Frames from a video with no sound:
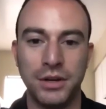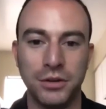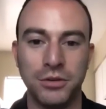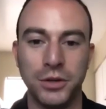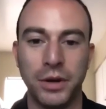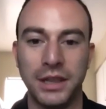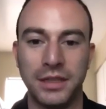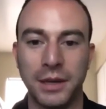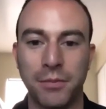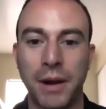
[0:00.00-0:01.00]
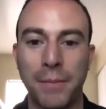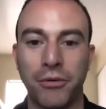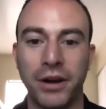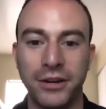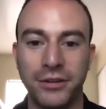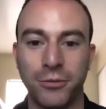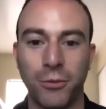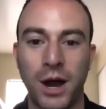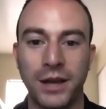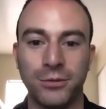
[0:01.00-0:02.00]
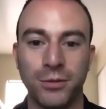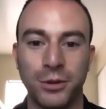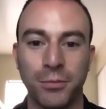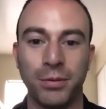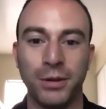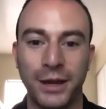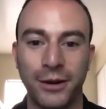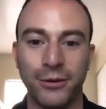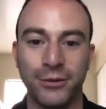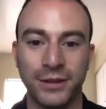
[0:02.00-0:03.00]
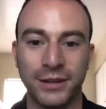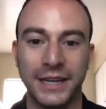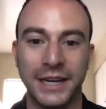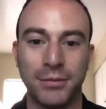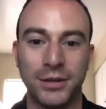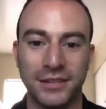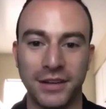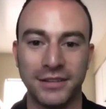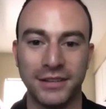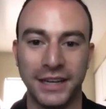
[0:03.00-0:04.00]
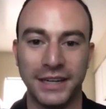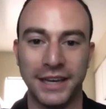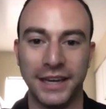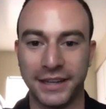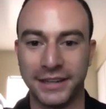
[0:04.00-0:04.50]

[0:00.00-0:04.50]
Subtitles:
and do you do anything preparation wise with your players to lead up to such a late kick?